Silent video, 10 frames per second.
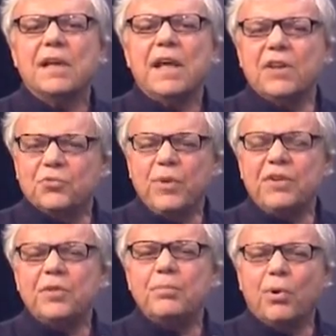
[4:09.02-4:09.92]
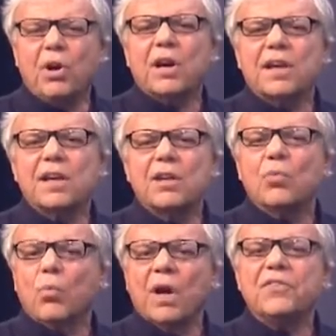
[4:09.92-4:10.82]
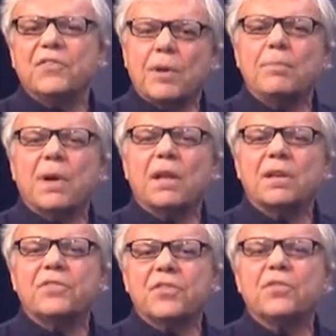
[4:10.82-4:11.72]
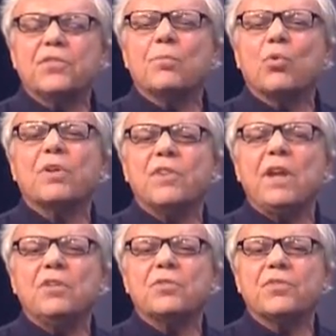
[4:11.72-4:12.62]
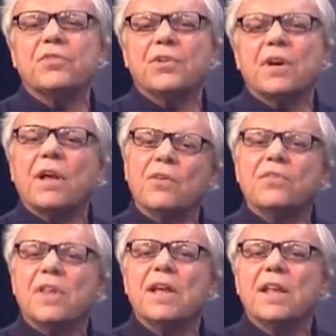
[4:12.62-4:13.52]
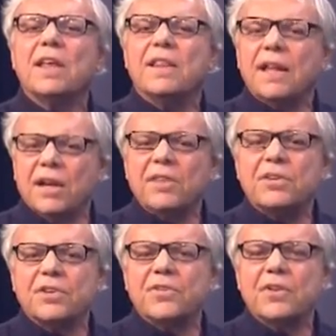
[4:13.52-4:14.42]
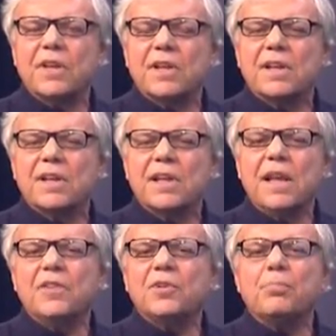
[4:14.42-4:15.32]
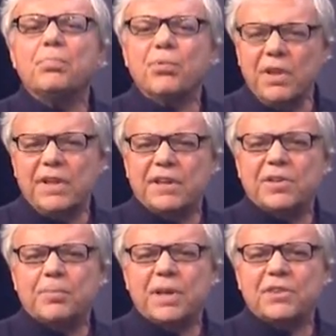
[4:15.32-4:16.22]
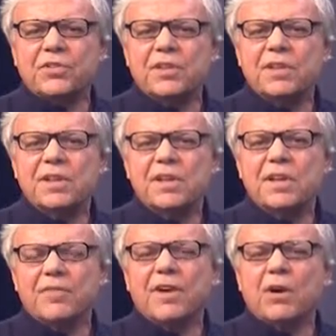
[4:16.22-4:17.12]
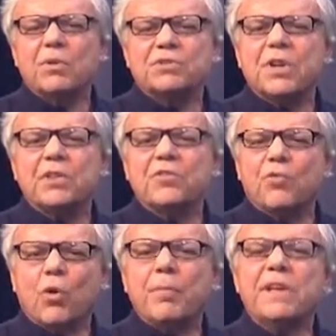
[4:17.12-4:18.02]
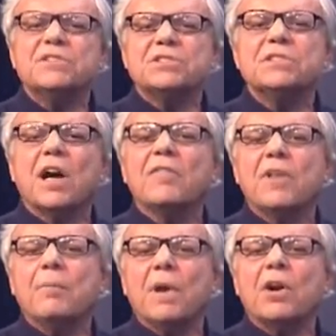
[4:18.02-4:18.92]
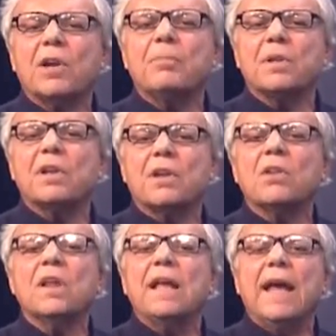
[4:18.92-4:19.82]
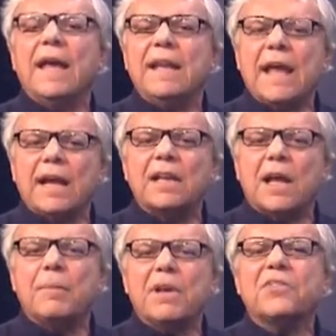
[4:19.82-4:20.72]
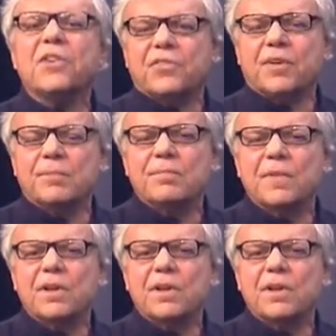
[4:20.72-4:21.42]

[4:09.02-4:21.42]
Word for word: His recent book, Why Some Politicians Are More Dangerous to Your Health Than Others, is a brilliant depiction of how a transformation of the American political and economic system,